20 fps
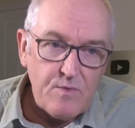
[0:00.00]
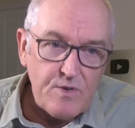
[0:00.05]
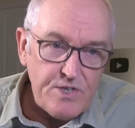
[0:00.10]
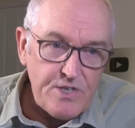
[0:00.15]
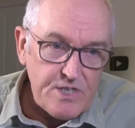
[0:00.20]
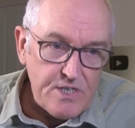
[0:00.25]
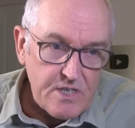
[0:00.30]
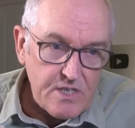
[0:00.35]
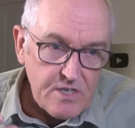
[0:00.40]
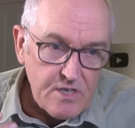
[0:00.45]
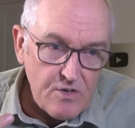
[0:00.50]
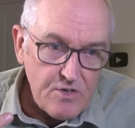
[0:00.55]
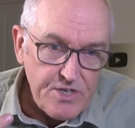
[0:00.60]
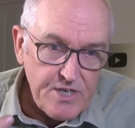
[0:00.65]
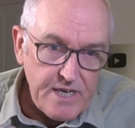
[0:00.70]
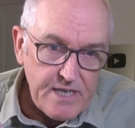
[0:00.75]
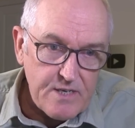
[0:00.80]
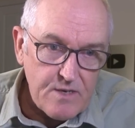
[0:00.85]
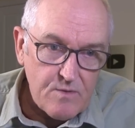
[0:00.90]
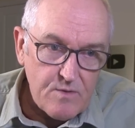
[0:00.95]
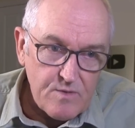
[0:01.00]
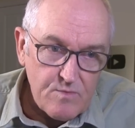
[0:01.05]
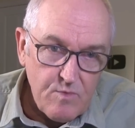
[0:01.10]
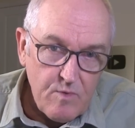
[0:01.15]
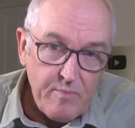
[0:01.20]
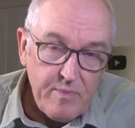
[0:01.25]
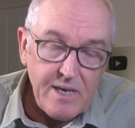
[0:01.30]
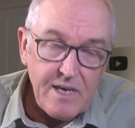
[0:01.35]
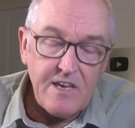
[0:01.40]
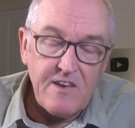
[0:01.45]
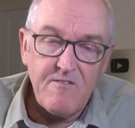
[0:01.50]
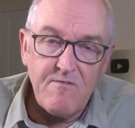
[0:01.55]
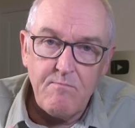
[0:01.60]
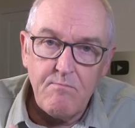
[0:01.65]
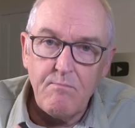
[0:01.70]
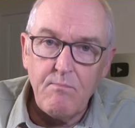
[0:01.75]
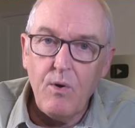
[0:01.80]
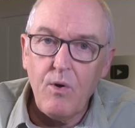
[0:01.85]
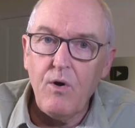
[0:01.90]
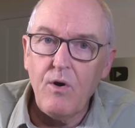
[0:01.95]
which is associated with, we believe,
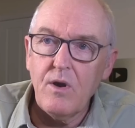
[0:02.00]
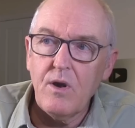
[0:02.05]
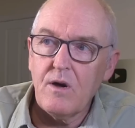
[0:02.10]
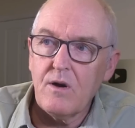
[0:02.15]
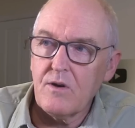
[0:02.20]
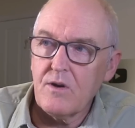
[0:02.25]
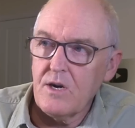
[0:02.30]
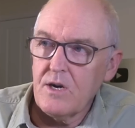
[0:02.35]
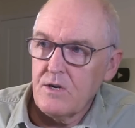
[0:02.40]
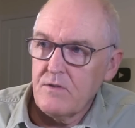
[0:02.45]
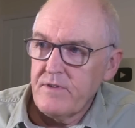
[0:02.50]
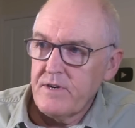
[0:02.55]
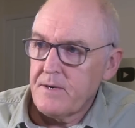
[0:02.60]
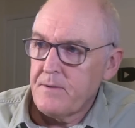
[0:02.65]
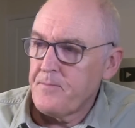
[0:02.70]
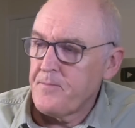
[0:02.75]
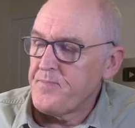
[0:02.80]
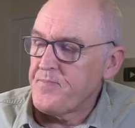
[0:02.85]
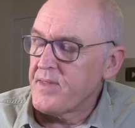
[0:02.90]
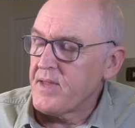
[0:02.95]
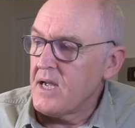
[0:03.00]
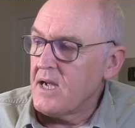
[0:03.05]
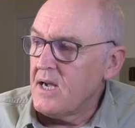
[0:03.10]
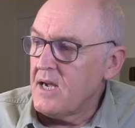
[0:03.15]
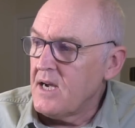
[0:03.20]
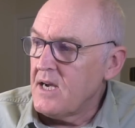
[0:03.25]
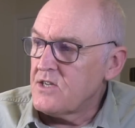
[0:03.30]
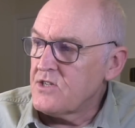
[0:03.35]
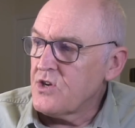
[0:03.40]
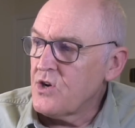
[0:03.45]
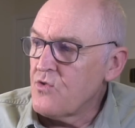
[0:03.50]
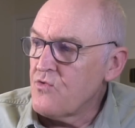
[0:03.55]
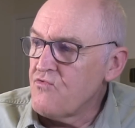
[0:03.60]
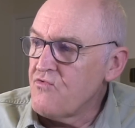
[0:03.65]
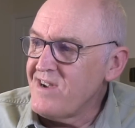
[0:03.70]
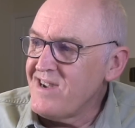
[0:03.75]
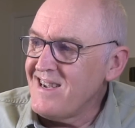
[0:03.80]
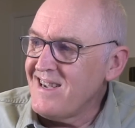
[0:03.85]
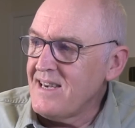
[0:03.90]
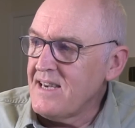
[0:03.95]
more long COVID. So
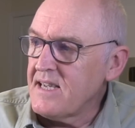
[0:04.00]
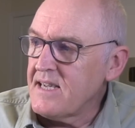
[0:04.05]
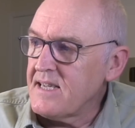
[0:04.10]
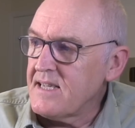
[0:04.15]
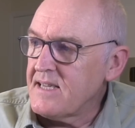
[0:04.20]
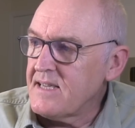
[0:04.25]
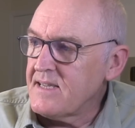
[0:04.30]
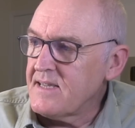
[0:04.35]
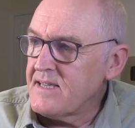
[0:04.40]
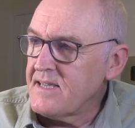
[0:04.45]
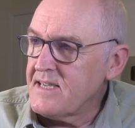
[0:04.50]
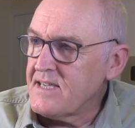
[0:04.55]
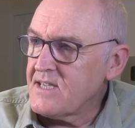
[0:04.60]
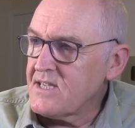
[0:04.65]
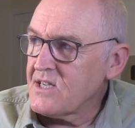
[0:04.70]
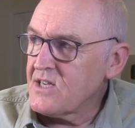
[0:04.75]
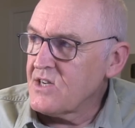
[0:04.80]
really, this